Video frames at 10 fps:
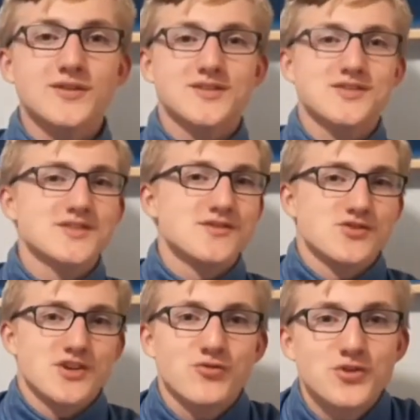just in
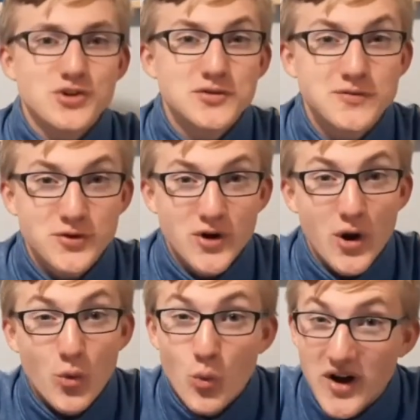general used for
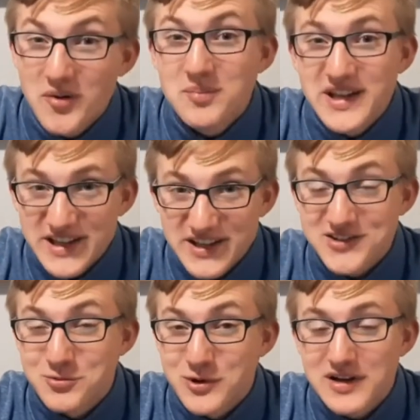our well-being as
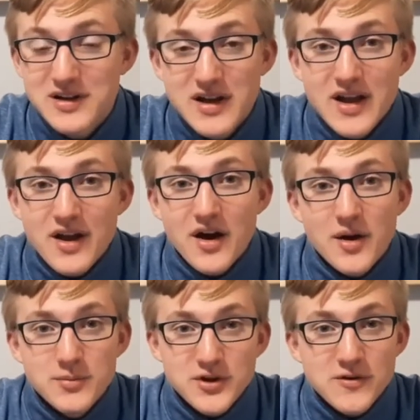well.
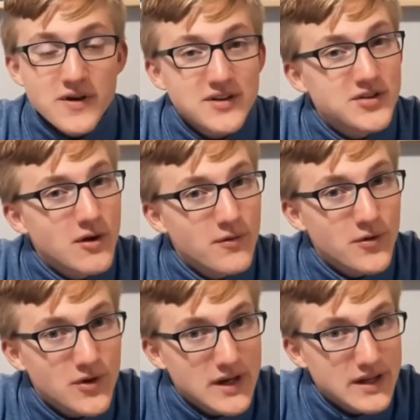You can find
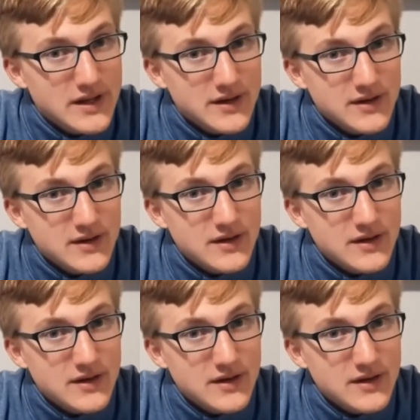sulfur in